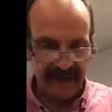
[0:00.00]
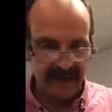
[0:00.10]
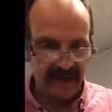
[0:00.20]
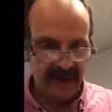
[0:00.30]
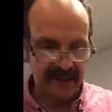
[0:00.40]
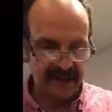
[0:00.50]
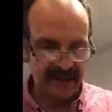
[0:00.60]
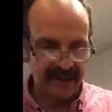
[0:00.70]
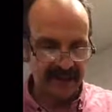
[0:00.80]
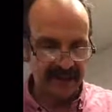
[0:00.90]
And we got
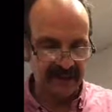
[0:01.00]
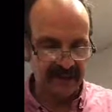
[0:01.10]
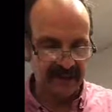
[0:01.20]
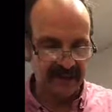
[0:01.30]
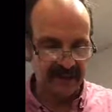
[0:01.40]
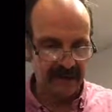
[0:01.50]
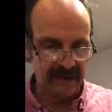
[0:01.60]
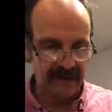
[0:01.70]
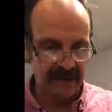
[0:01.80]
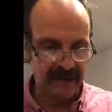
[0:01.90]
this darn thing
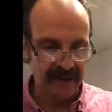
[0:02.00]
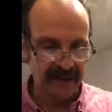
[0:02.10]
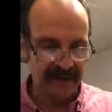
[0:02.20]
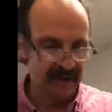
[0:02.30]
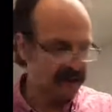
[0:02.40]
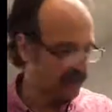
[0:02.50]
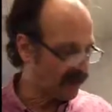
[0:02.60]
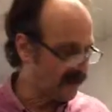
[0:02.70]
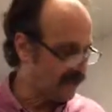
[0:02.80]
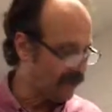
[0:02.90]
down just
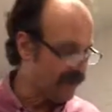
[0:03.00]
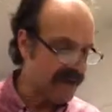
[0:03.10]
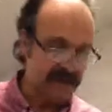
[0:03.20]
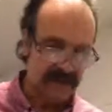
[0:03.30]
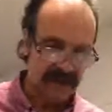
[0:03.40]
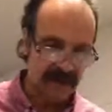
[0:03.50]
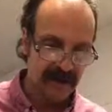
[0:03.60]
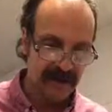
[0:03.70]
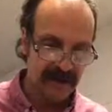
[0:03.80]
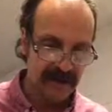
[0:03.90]
a little bit.
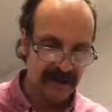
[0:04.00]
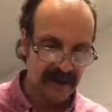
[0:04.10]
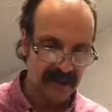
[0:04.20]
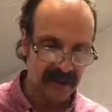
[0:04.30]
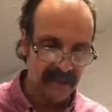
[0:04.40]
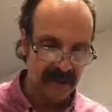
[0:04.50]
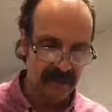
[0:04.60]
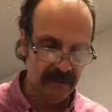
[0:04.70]
Turn it down just a little bit